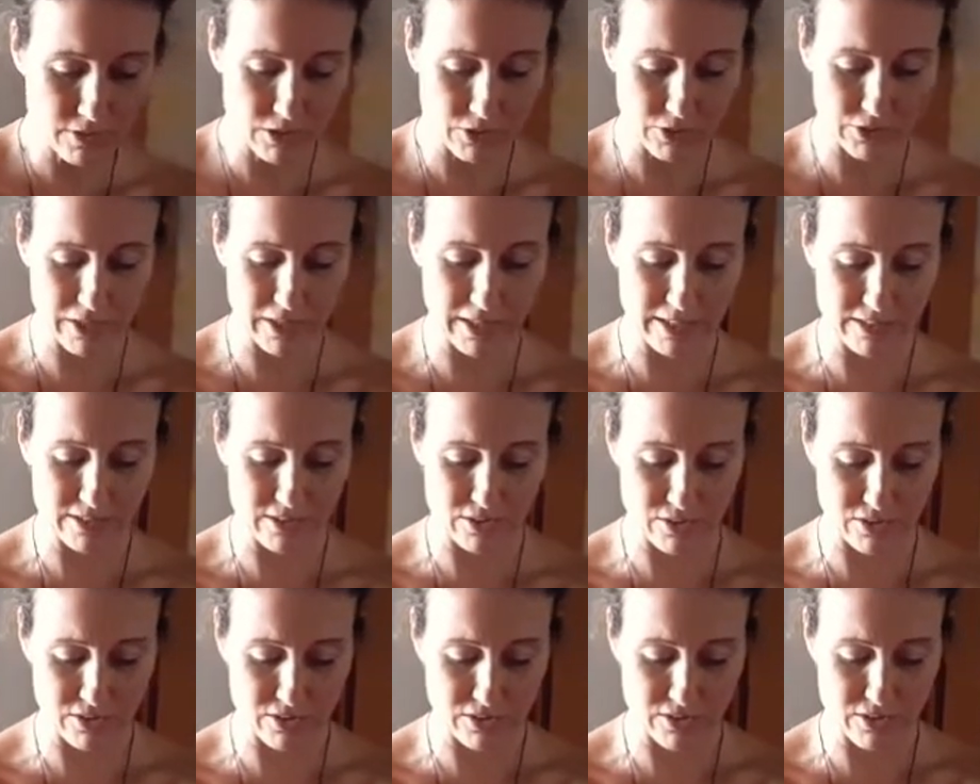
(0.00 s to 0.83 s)
Okay,
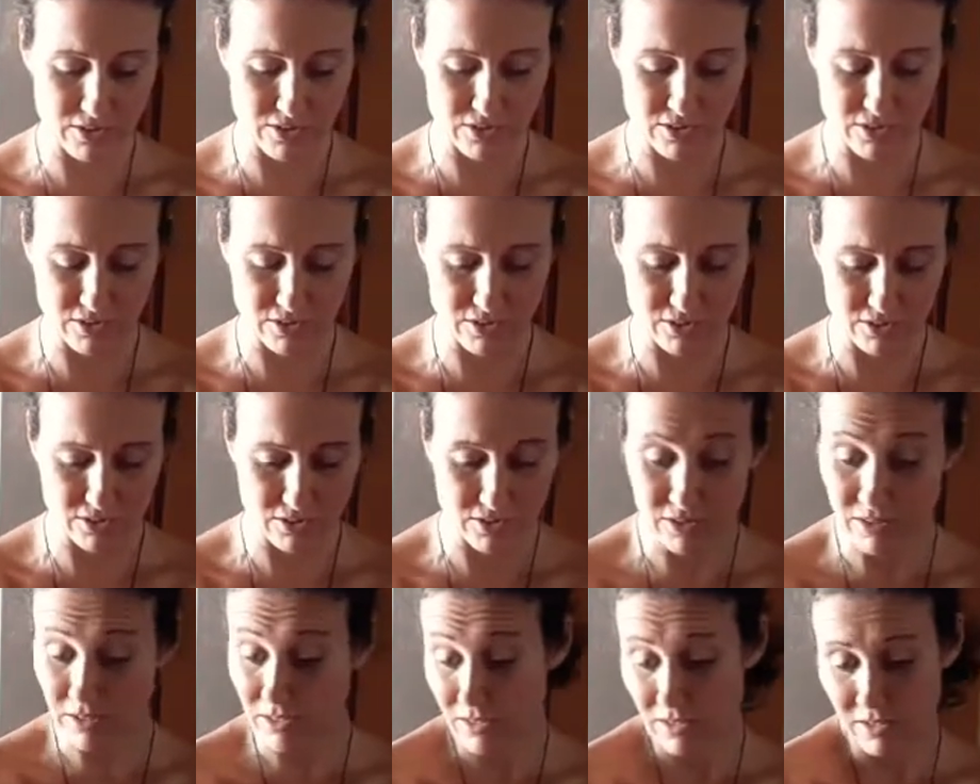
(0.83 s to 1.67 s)
so
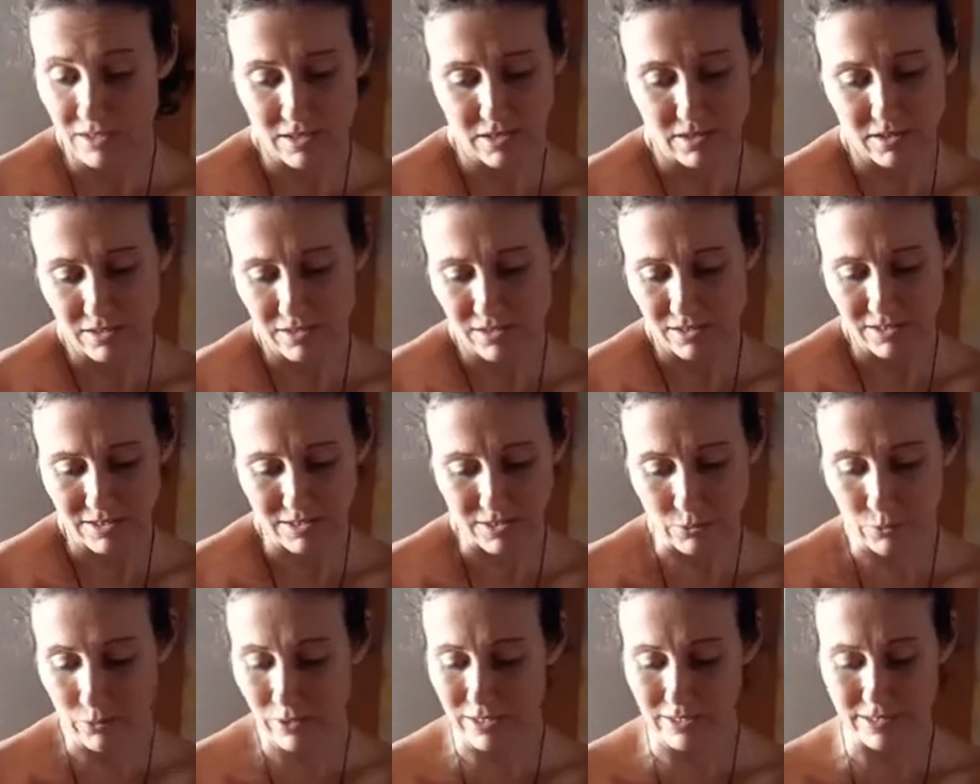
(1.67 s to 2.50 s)
it's
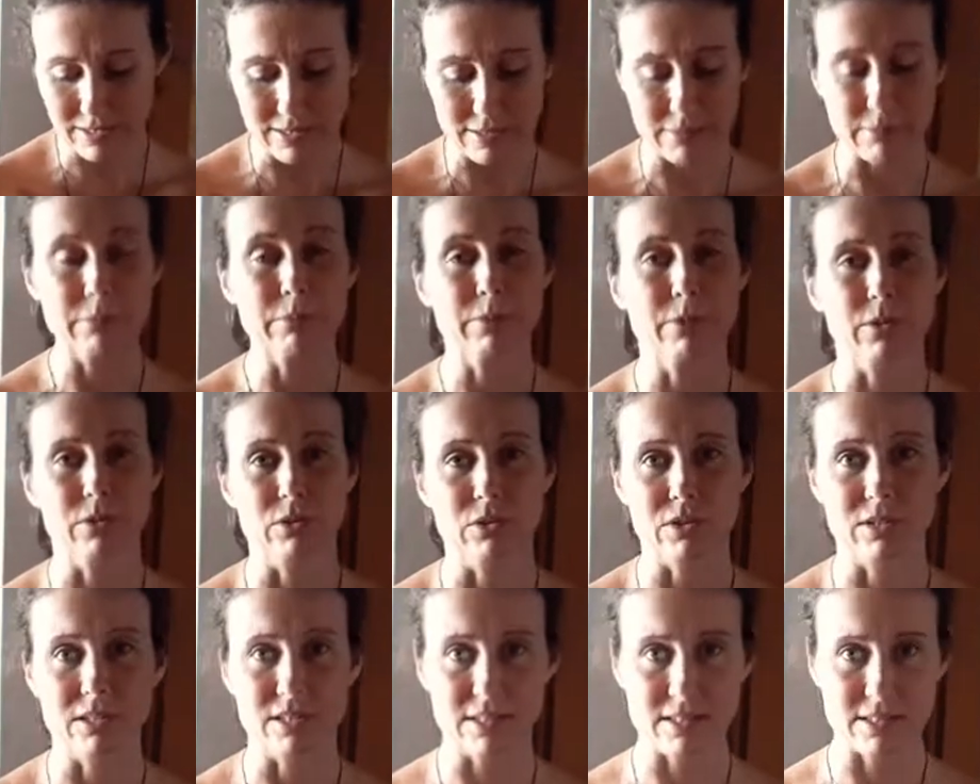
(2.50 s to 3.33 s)
quite simple.
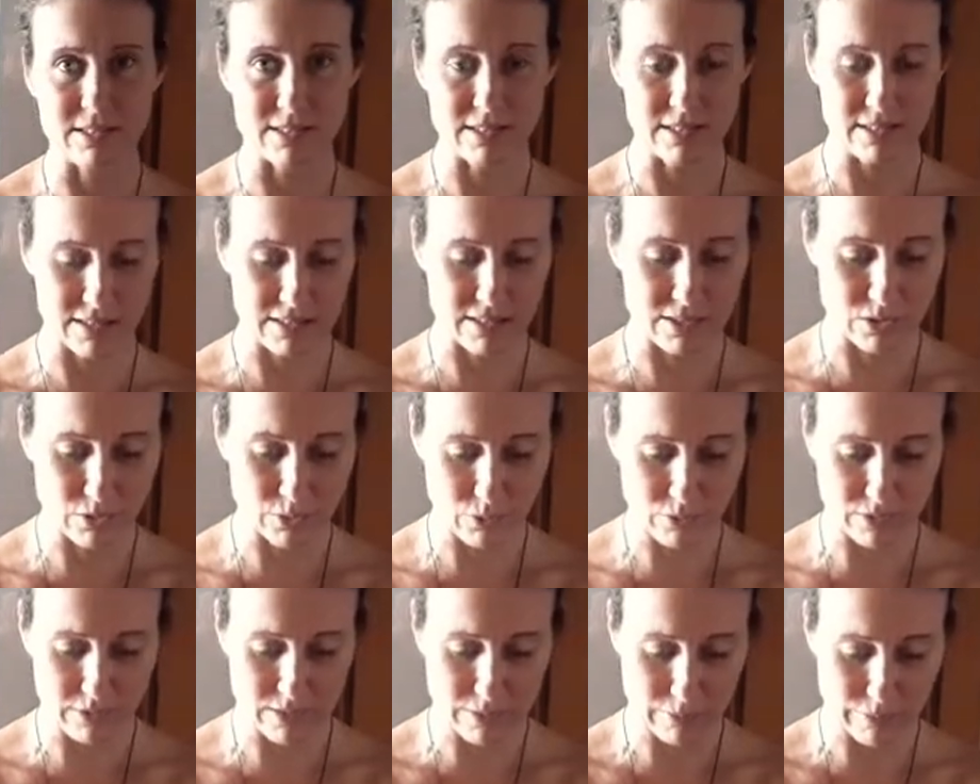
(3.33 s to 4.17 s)
It
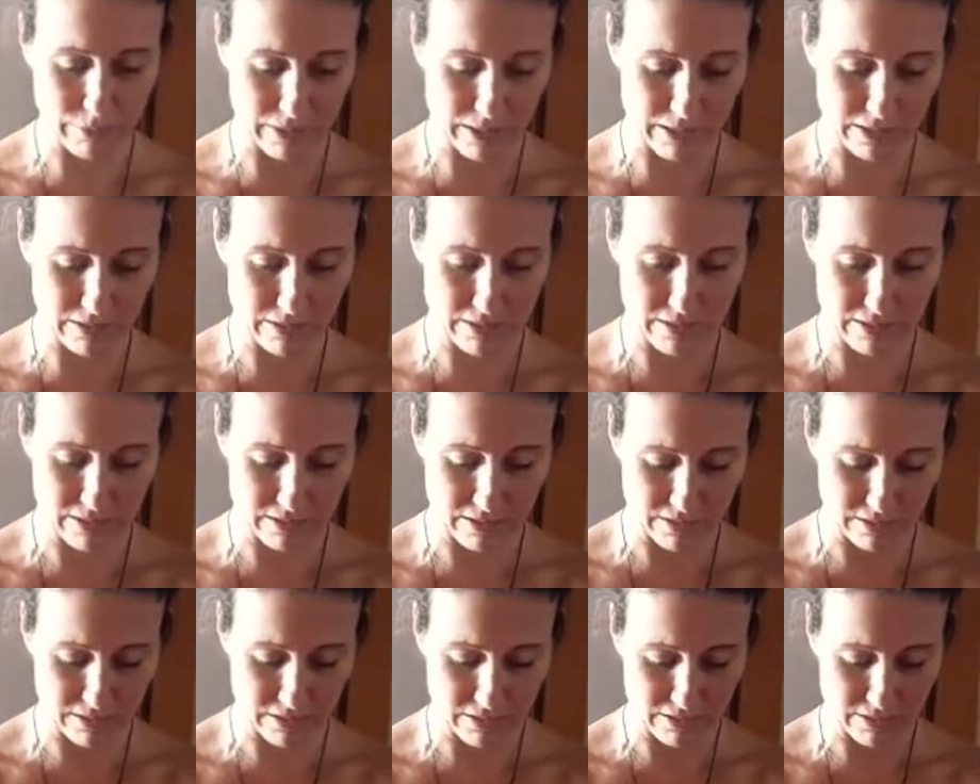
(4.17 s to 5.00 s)
talks about
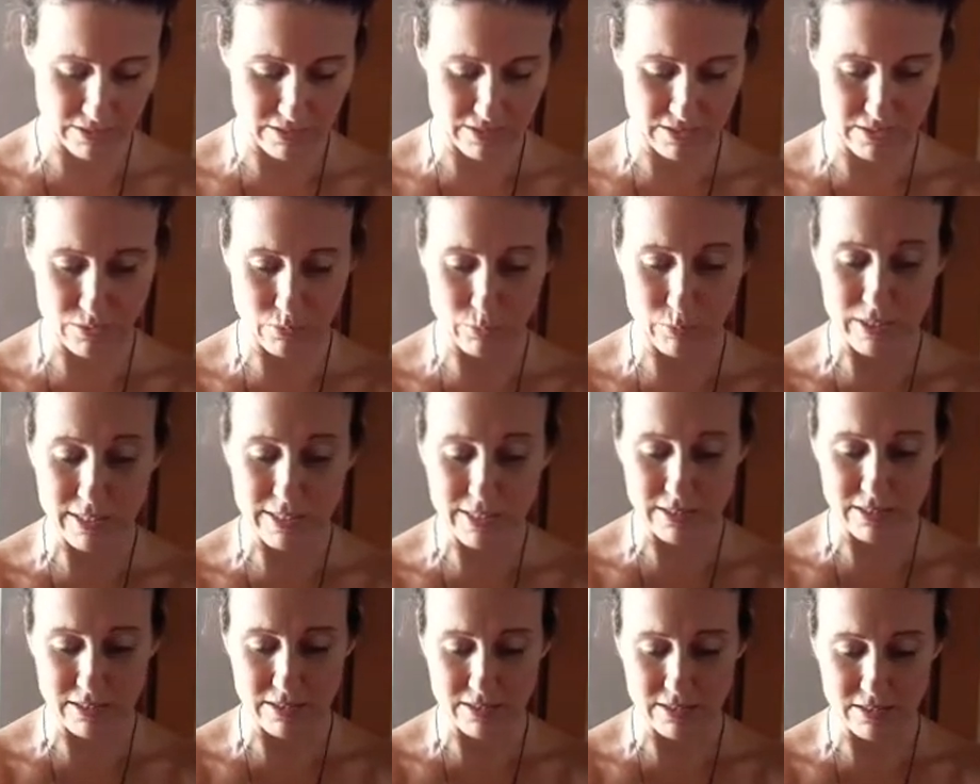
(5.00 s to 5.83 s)
the
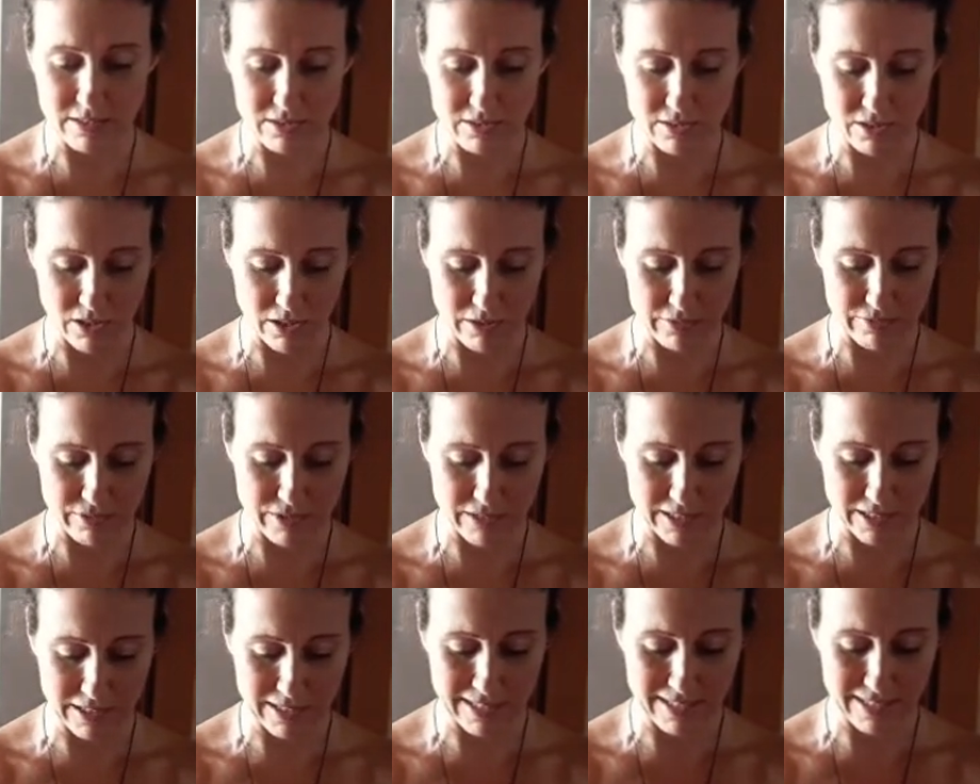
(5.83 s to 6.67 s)
sweetness of the
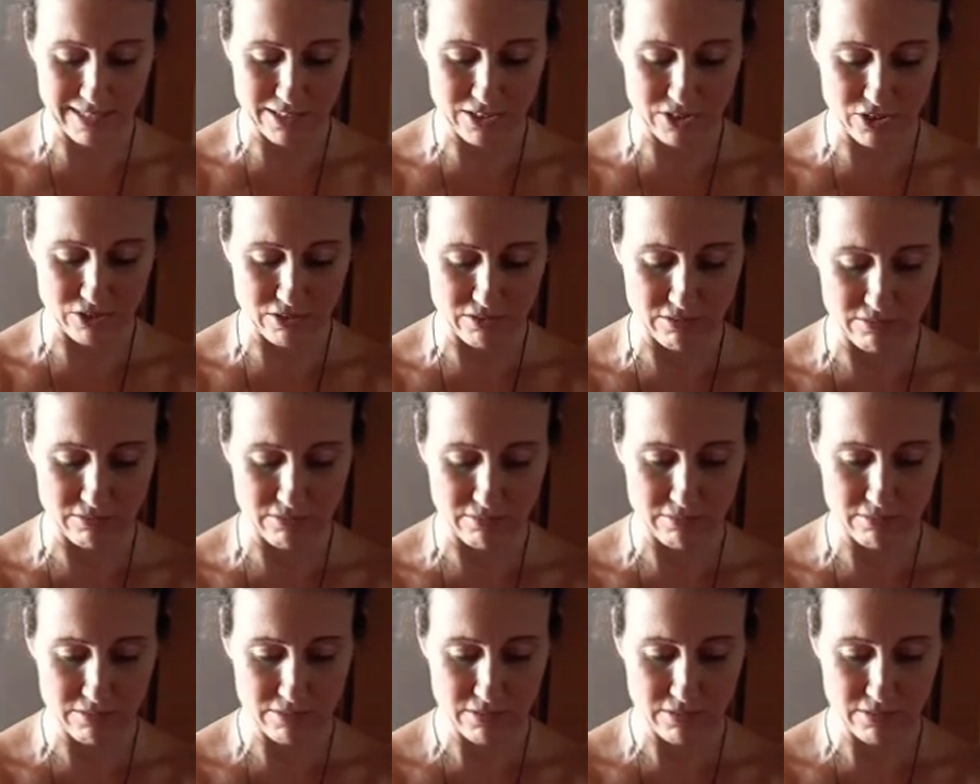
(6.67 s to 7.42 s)
connection